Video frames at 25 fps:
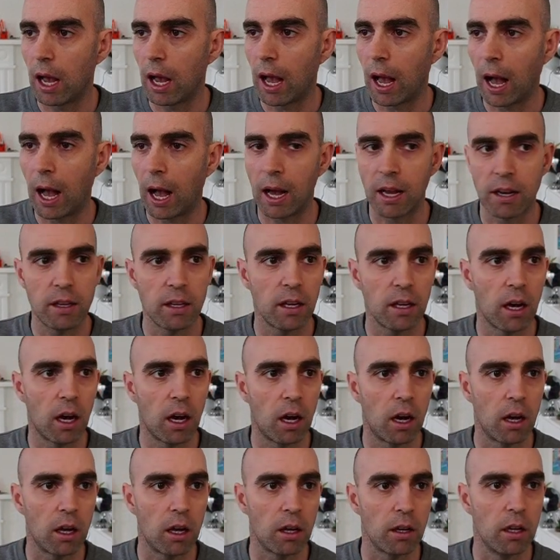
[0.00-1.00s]
adding
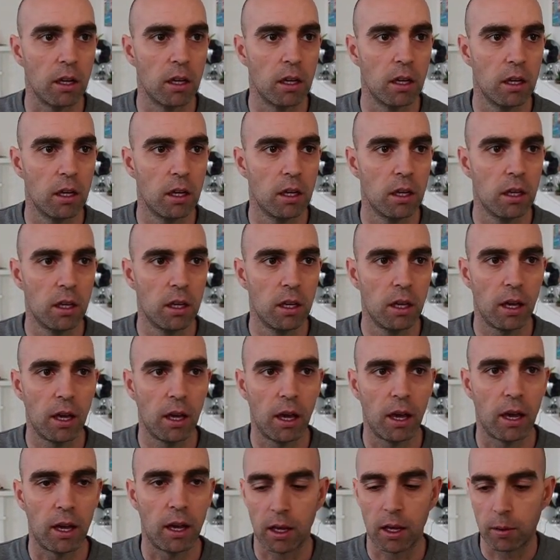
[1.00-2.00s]
on,
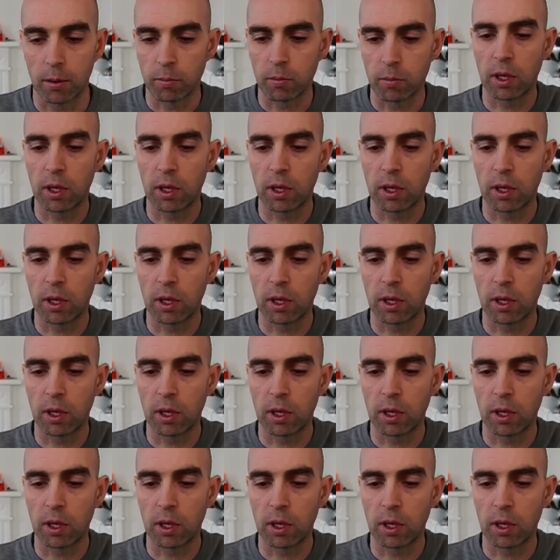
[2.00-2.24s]
let me